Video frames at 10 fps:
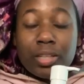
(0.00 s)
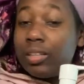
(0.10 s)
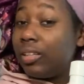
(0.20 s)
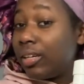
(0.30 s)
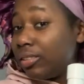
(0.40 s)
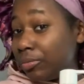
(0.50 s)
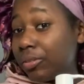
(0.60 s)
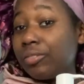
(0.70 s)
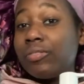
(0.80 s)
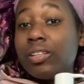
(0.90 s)
it does
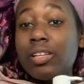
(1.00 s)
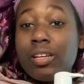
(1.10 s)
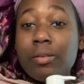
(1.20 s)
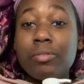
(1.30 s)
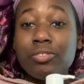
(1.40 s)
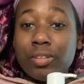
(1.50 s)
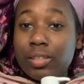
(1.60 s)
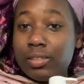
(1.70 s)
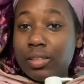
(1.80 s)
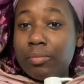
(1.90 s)
work really good with dry
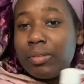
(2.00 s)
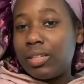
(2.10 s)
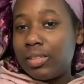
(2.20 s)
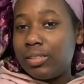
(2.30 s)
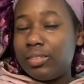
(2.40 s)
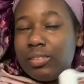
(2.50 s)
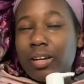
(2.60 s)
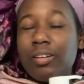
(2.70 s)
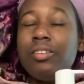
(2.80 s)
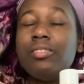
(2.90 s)
skin because
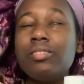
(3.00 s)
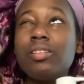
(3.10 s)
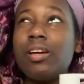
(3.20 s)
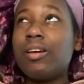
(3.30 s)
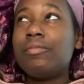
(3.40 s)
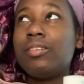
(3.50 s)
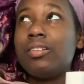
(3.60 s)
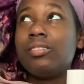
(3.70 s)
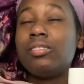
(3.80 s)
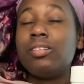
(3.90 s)
I used to have
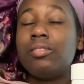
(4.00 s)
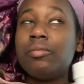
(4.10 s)
this